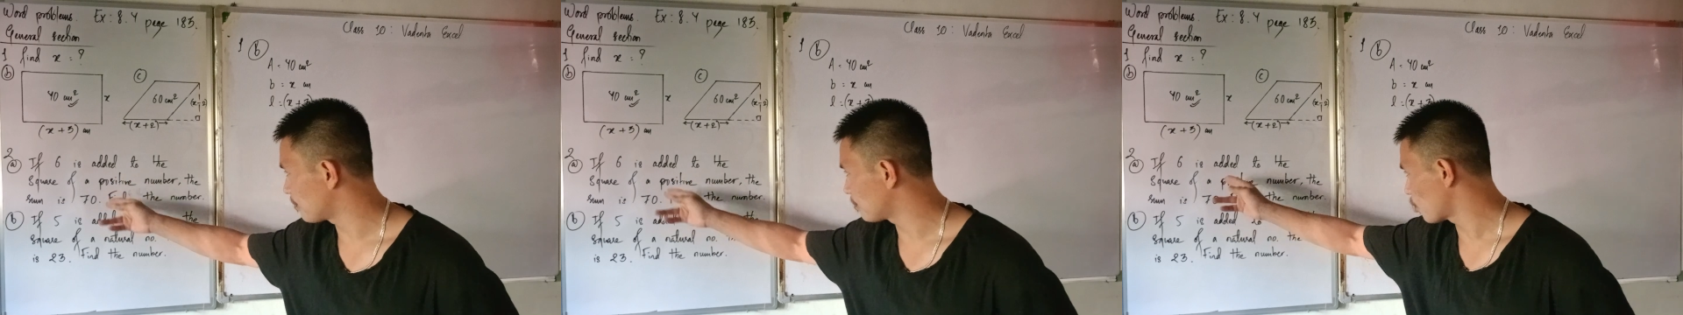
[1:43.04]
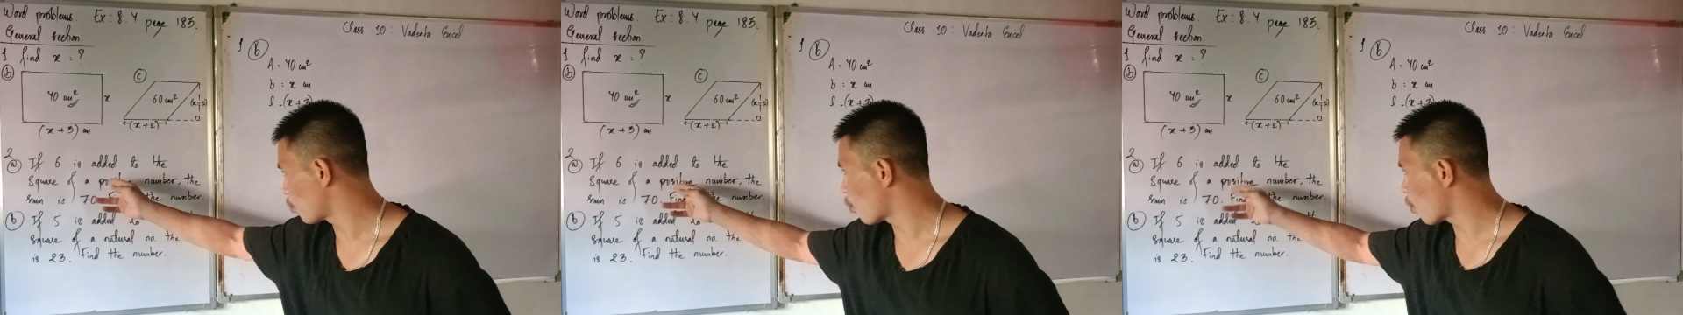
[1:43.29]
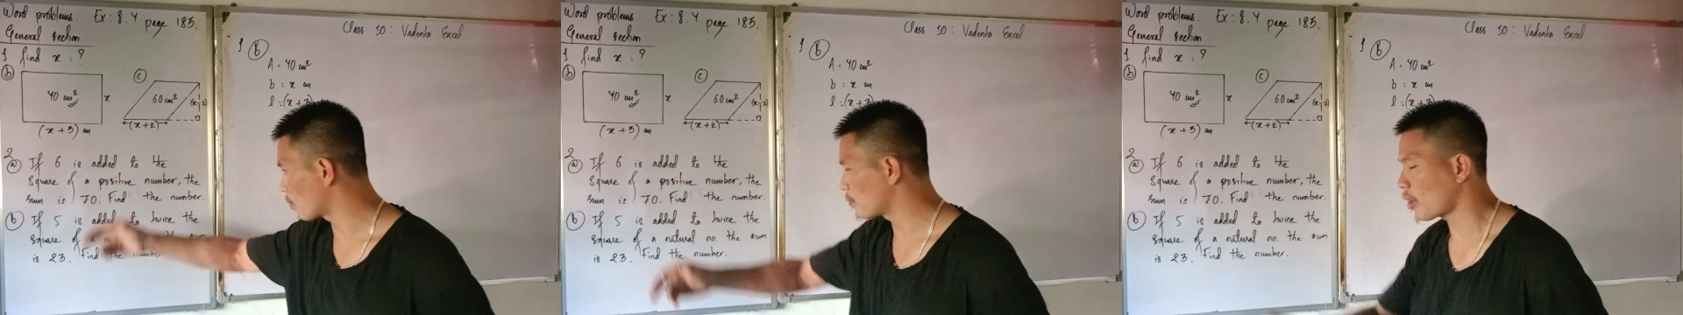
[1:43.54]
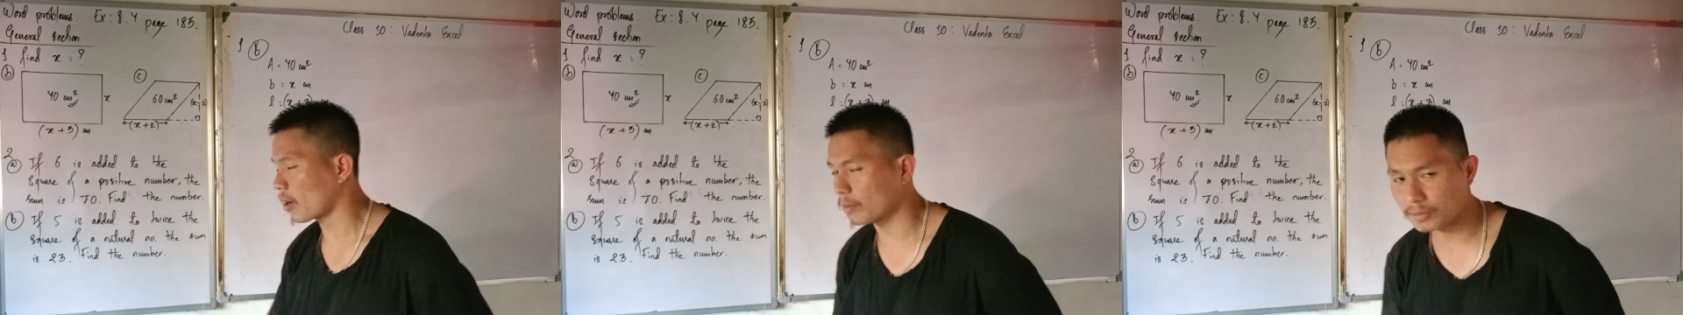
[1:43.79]
word
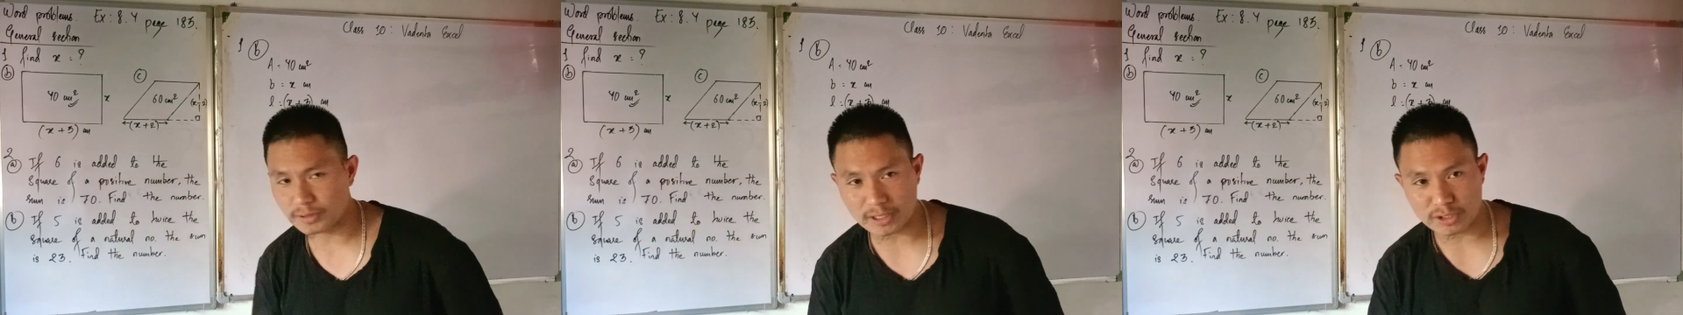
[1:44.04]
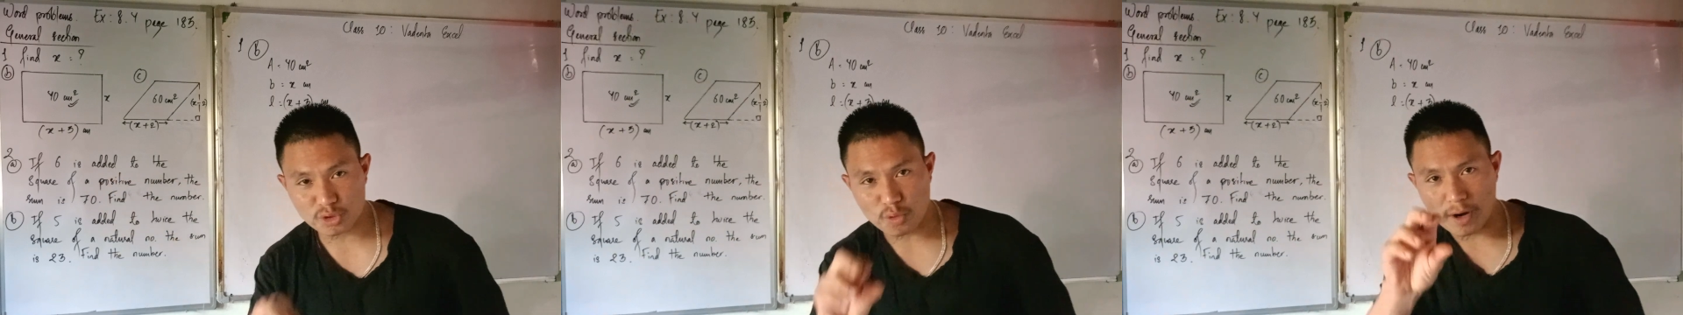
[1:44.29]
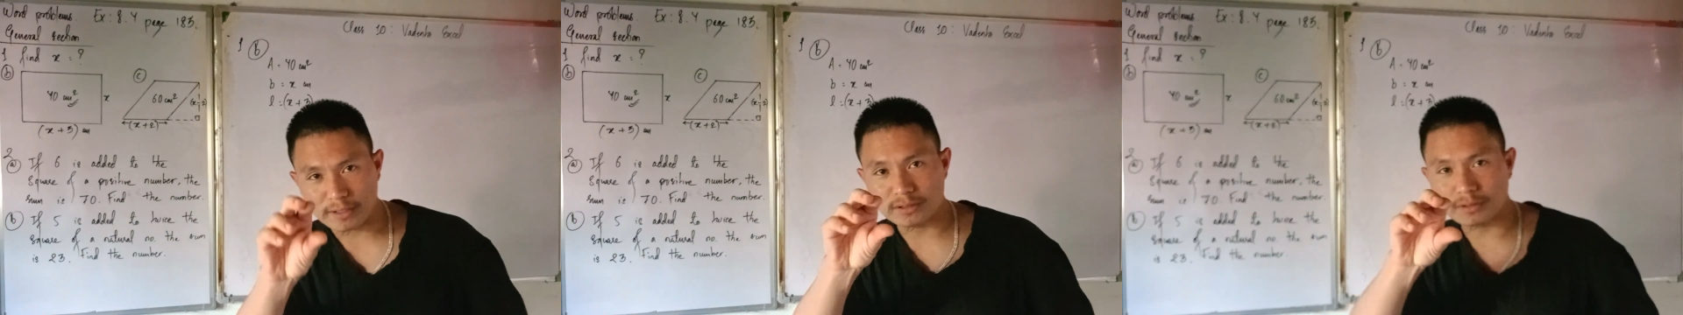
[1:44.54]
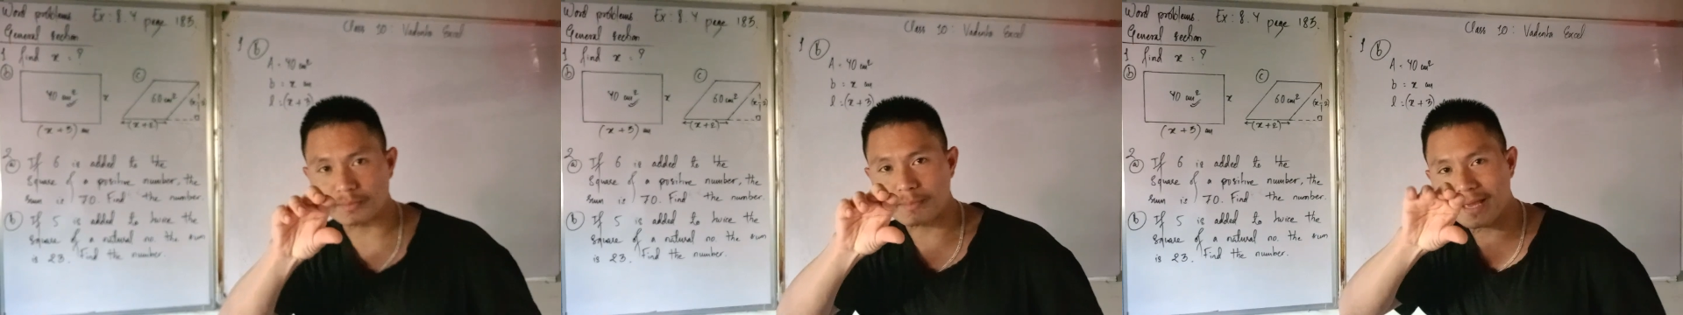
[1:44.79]
problems and trying
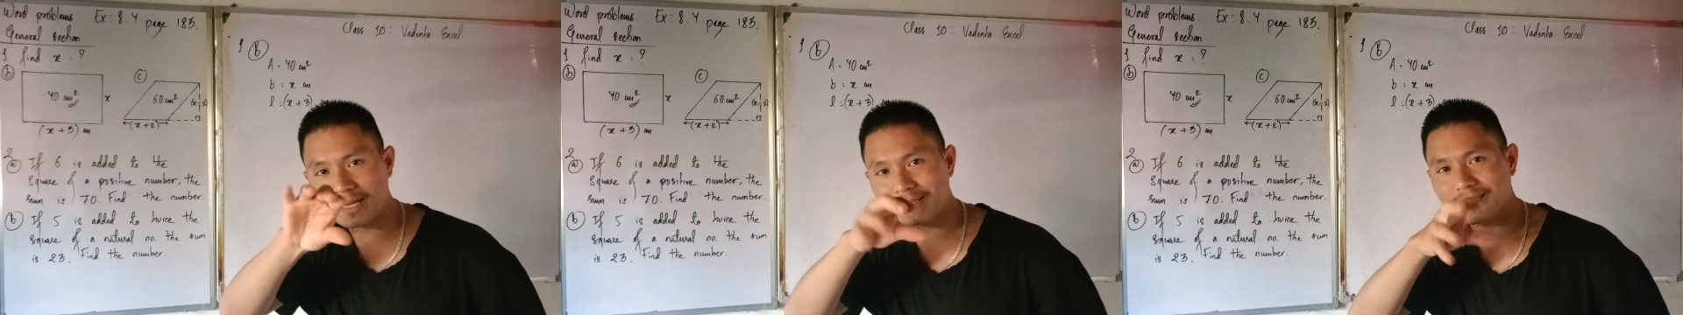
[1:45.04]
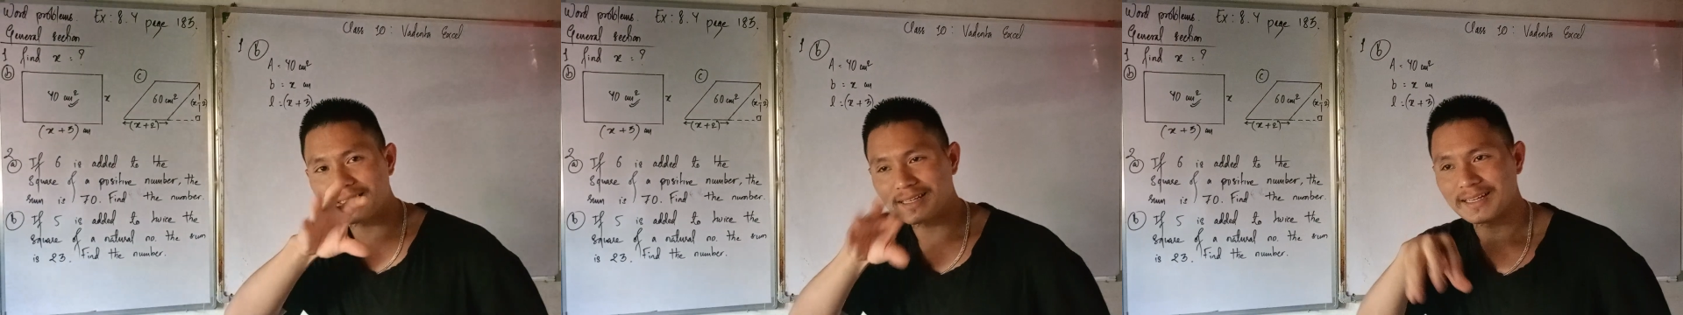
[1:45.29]
to make